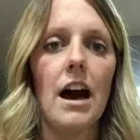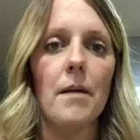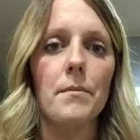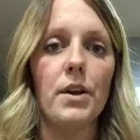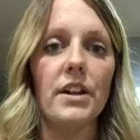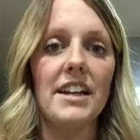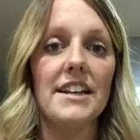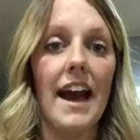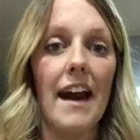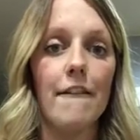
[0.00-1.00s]
You need
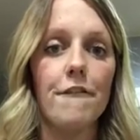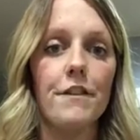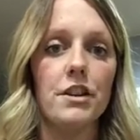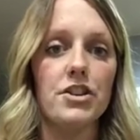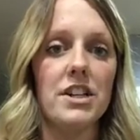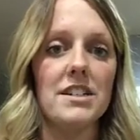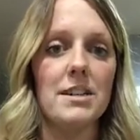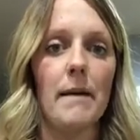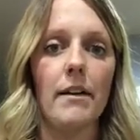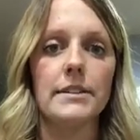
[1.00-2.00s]
to have the cheese
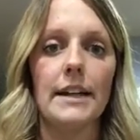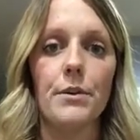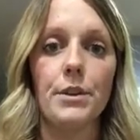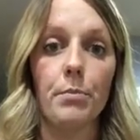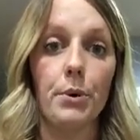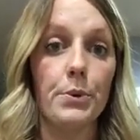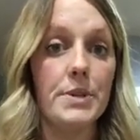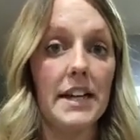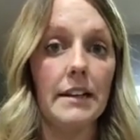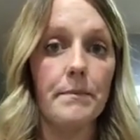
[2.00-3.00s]
to balance out the
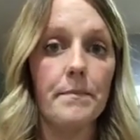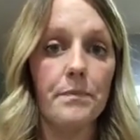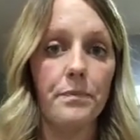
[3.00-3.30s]
protein.